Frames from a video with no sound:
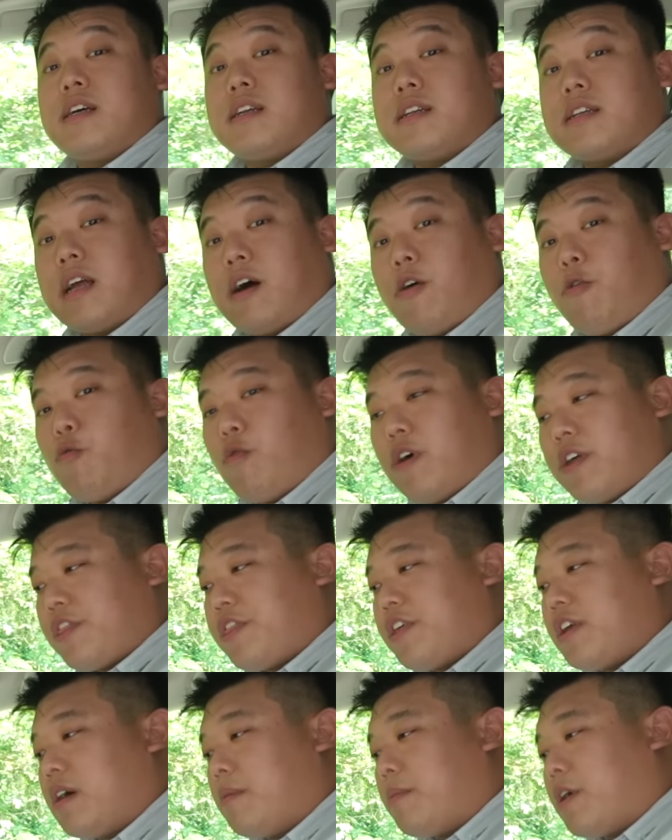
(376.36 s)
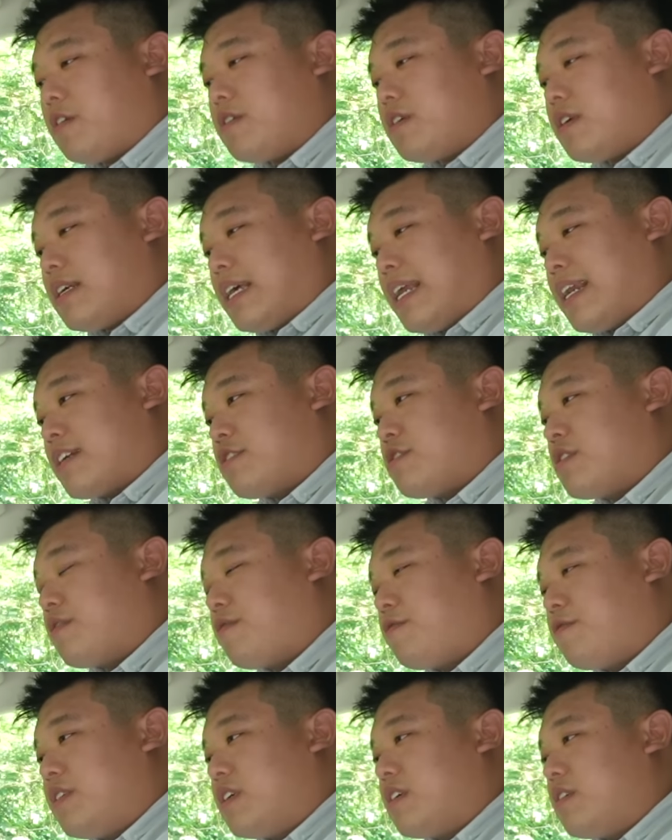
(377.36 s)
Now, one thing about electric
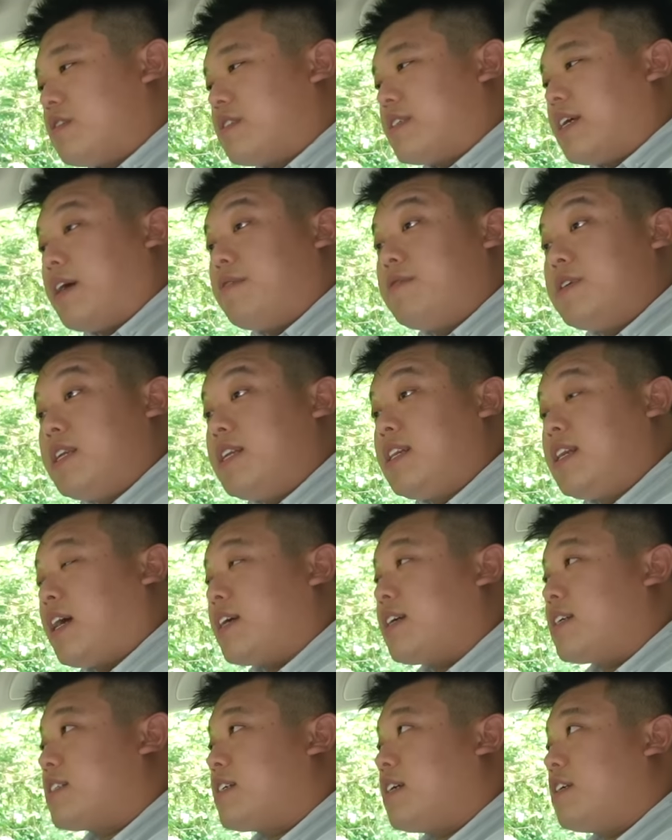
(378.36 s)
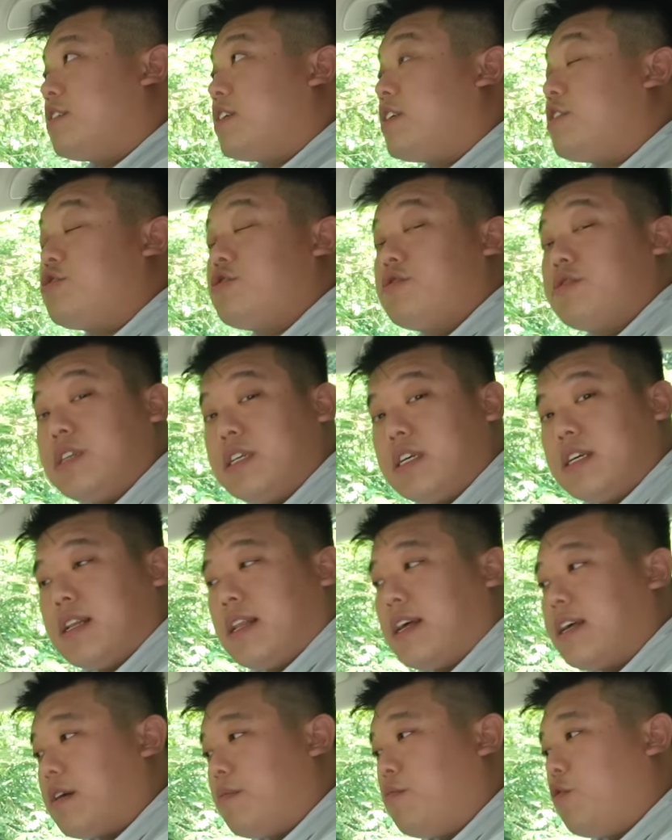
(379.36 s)
vehicles that I really like is that you can treat it
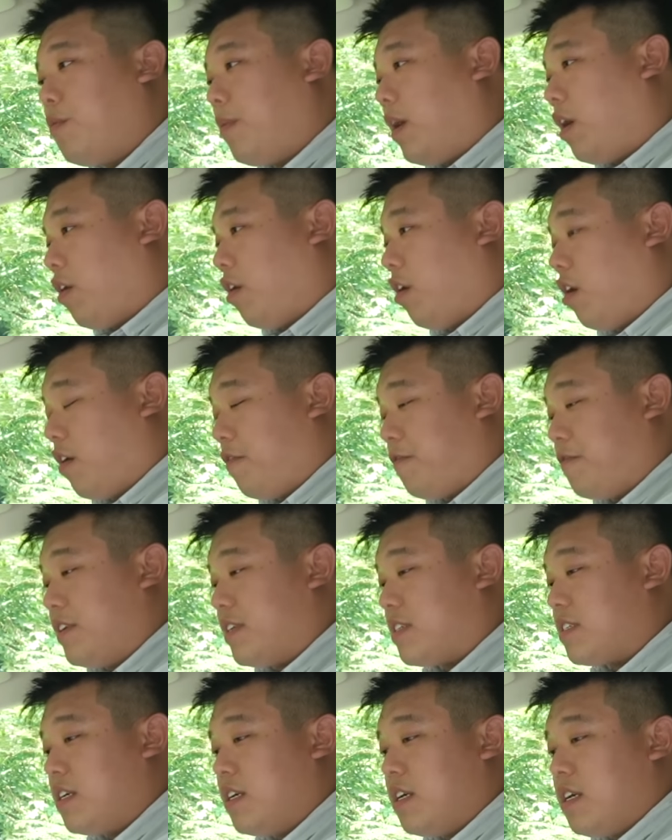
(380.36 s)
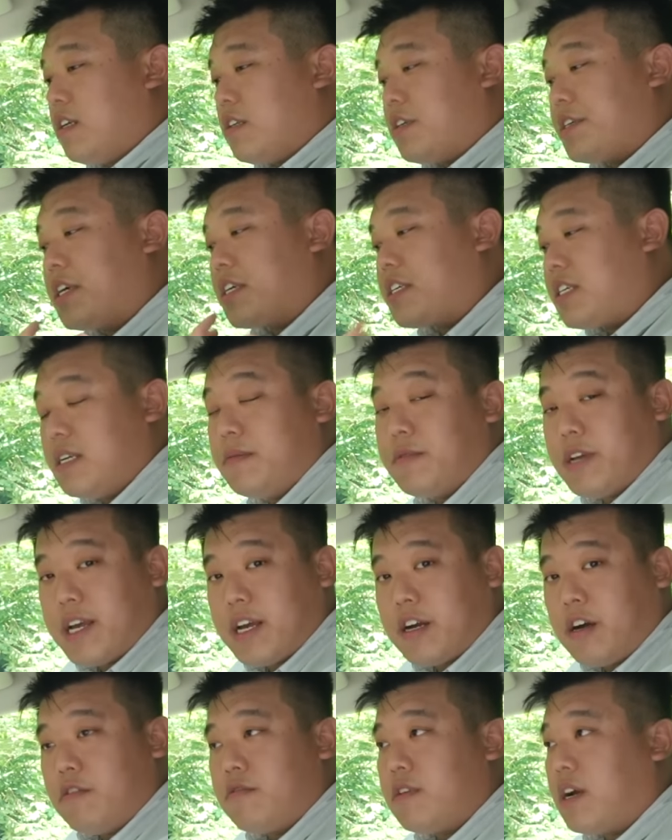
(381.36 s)
like a mobile office. You can keep the
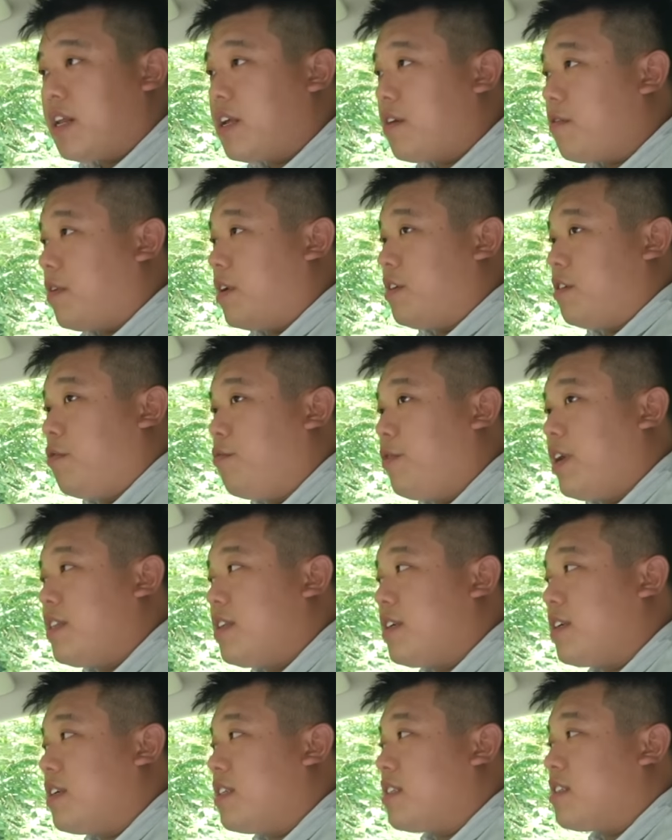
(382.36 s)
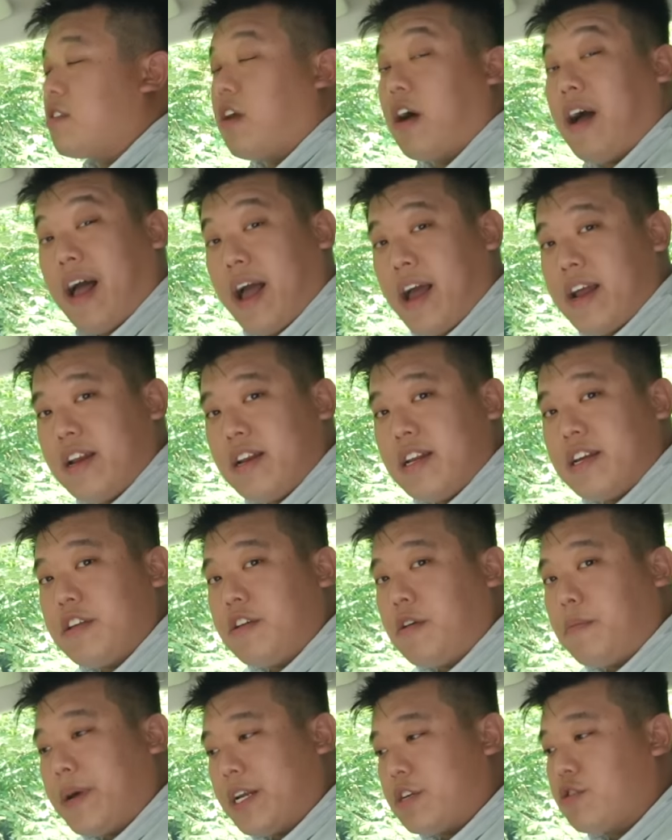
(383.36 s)
aircon running while you're waiting. It's not idling
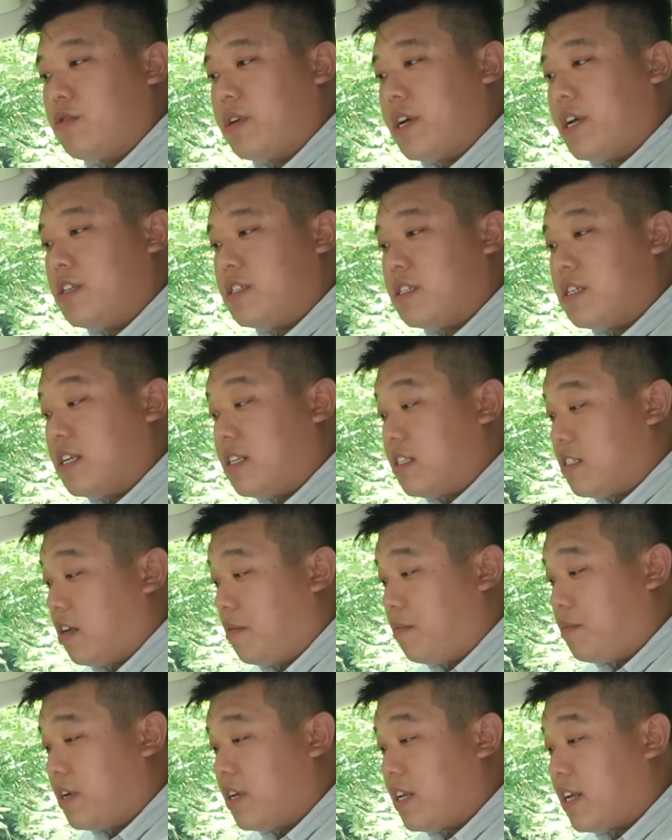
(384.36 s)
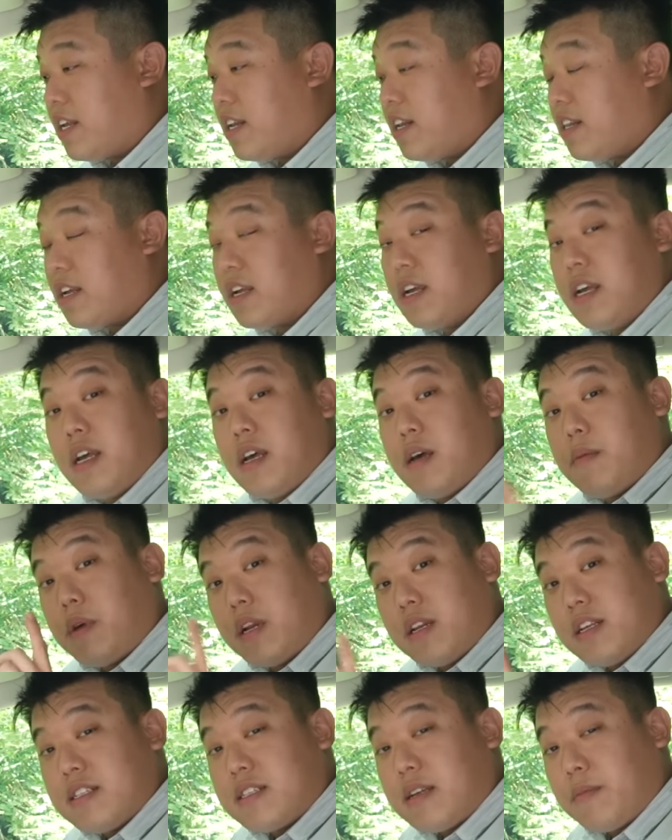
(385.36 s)
your petrol engine and it's not burning anything.
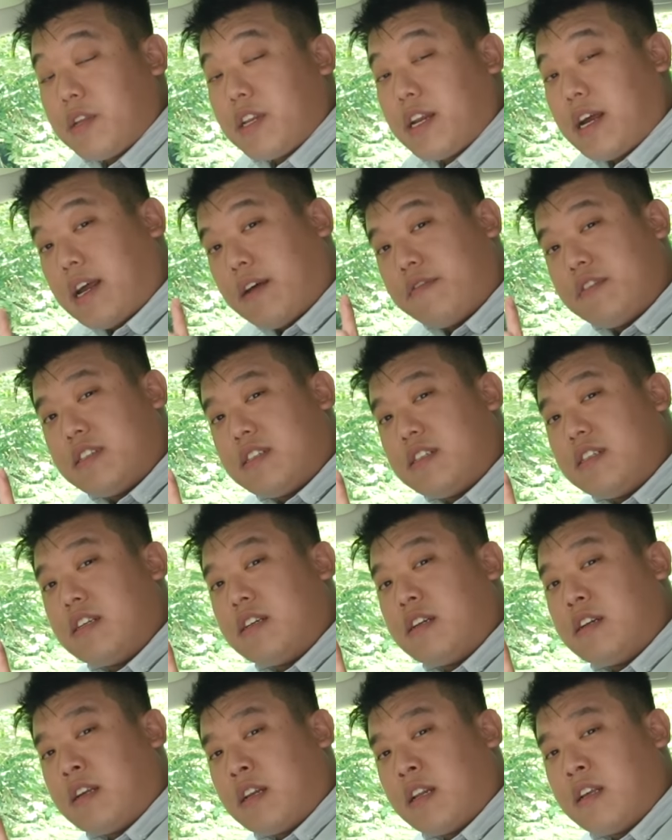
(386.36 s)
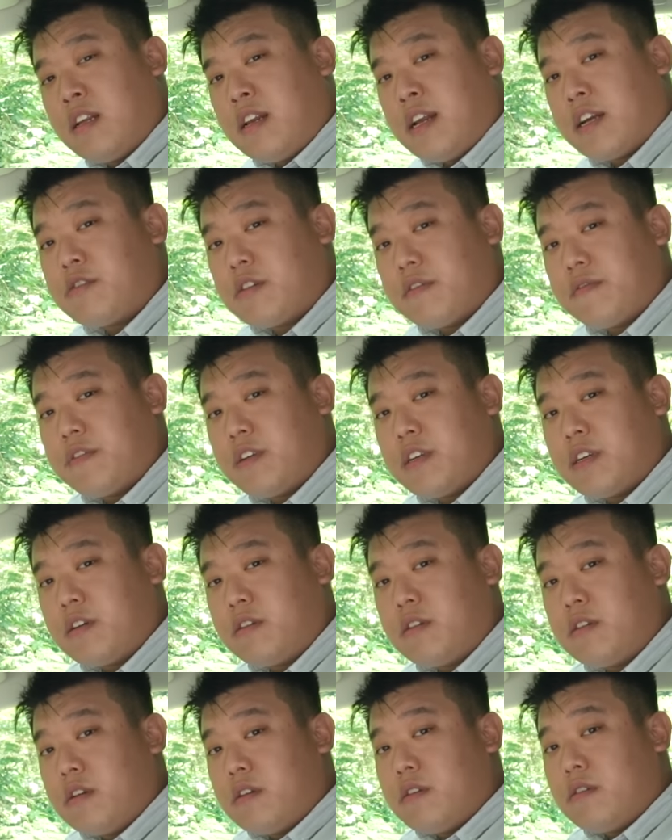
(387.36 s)
But this is something that I haven't seen in another electric
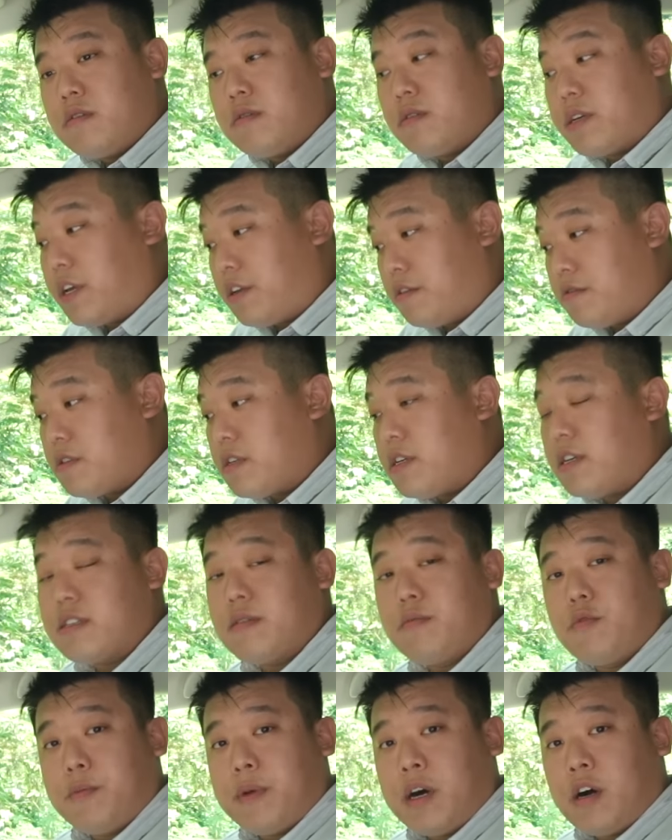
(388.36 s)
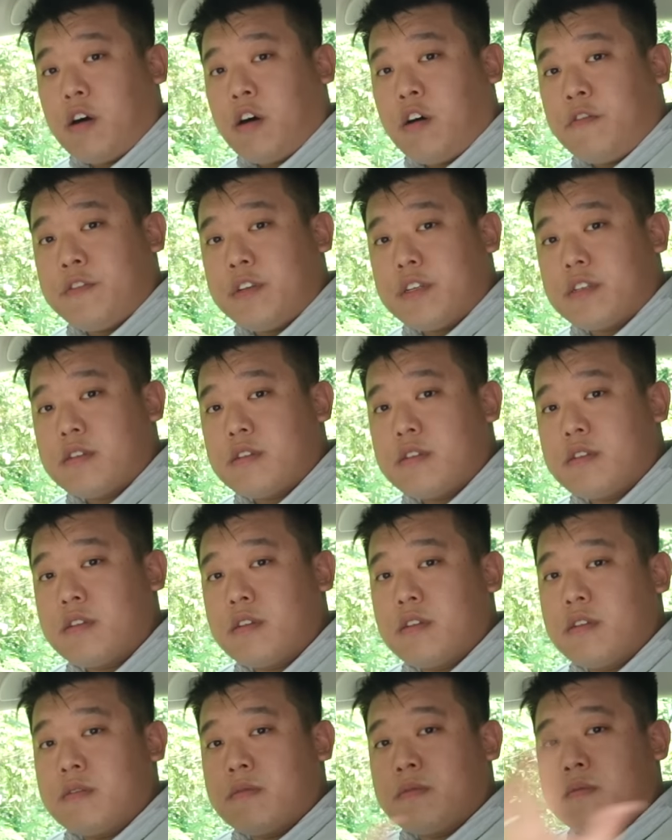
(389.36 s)
vehicle. You can use it as a mobile office
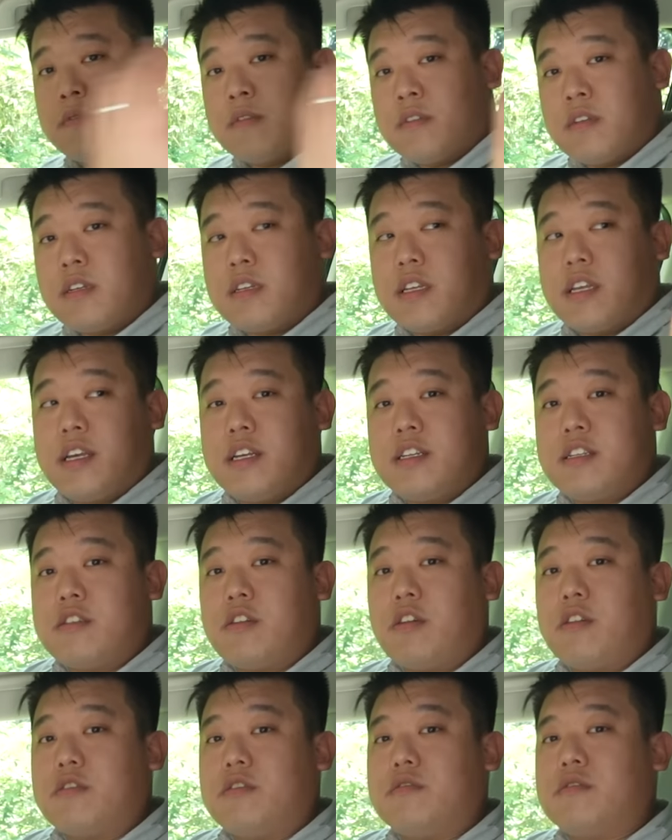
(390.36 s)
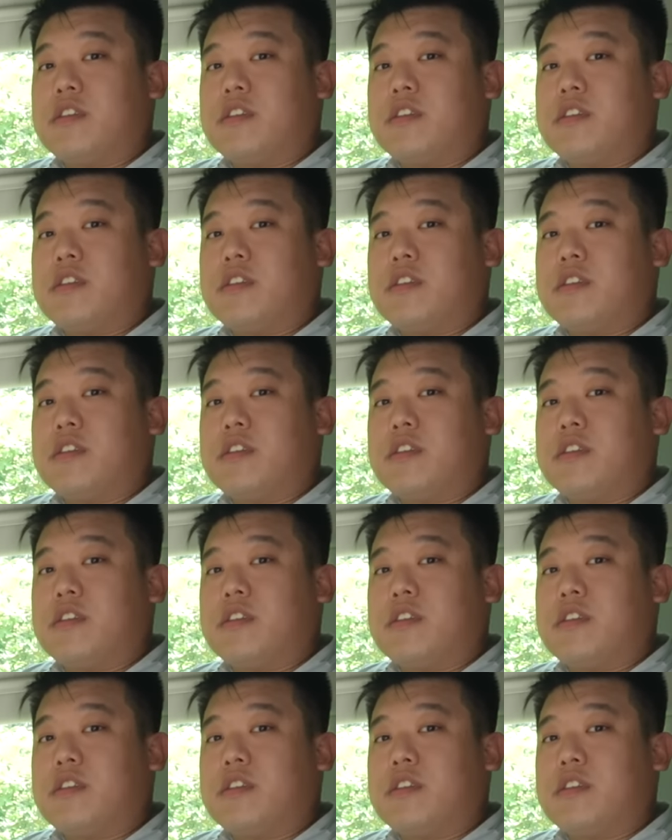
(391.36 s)
in case you're